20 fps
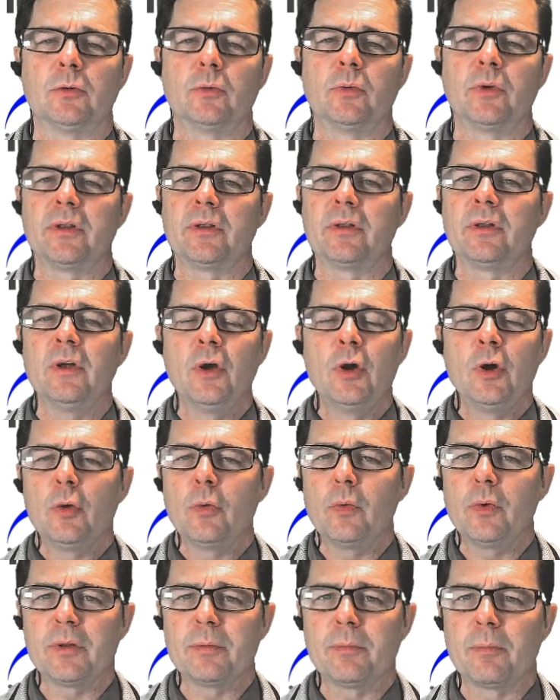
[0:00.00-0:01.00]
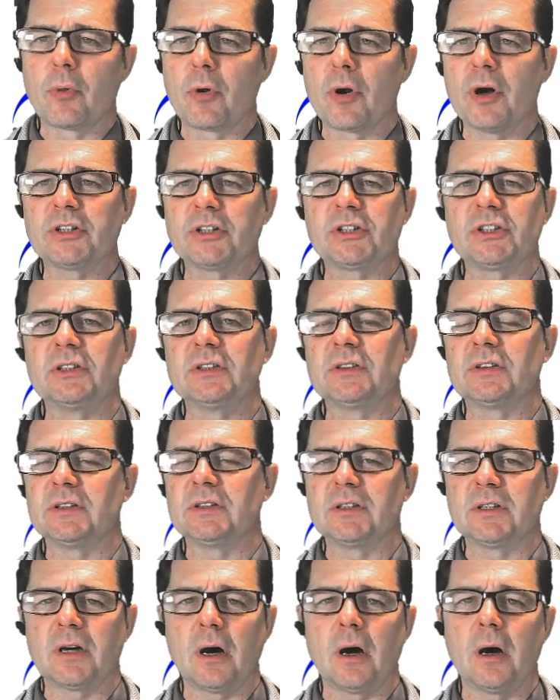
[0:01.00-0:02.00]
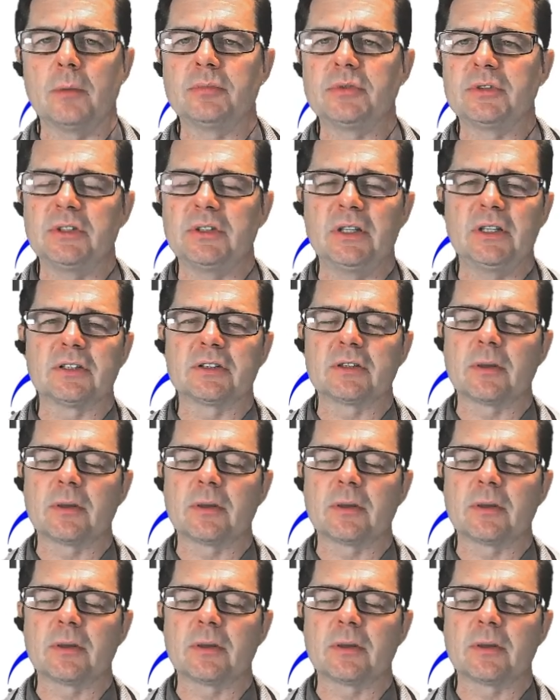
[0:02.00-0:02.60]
with brushes and cups, disc.